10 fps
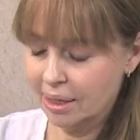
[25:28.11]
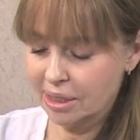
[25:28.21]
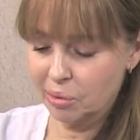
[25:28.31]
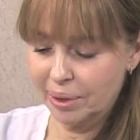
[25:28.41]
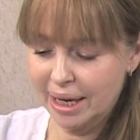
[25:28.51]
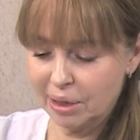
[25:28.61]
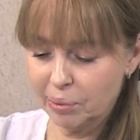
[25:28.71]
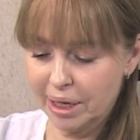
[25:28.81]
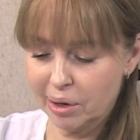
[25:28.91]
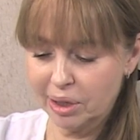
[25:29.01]
So again,
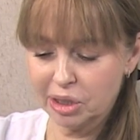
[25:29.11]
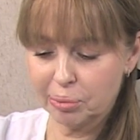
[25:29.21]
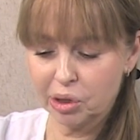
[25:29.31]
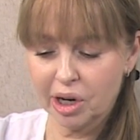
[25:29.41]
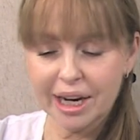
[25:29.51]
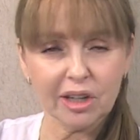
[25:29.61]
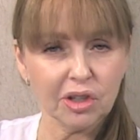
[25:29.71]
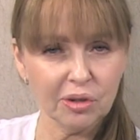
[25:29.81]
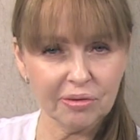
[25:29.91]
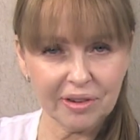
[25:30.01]
we're going to put on our
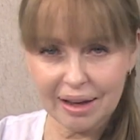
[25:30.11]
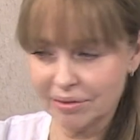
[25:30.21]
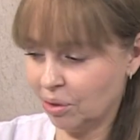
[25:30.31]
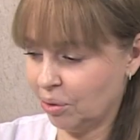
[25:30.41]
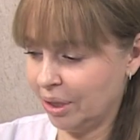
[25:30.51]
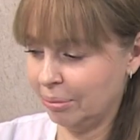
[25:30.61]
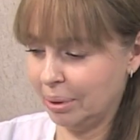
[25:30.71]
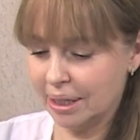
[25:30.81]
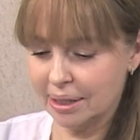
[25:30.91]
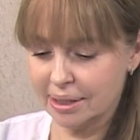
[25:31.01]
Q flavonoid
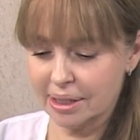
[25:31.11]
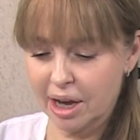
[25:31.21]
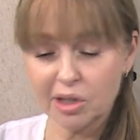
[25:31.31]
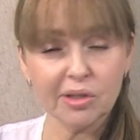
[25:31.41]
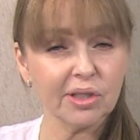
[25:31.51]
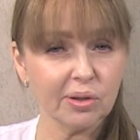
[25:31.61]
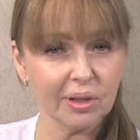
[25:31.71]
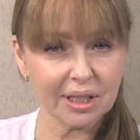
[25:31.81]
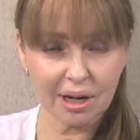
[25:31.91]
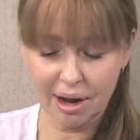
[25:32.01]
because I use it all
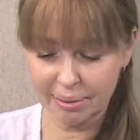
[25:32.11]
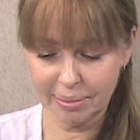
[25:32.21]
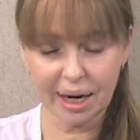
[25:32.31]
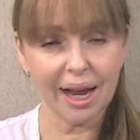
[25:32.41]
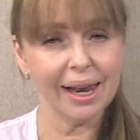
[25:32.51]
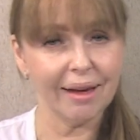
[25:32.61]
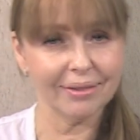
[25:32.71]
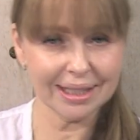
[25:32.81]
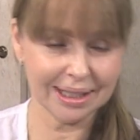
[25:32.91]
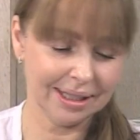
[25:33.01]
the time and I
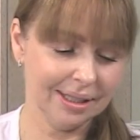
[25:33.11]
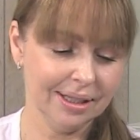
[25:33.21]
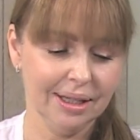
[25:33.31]
love it.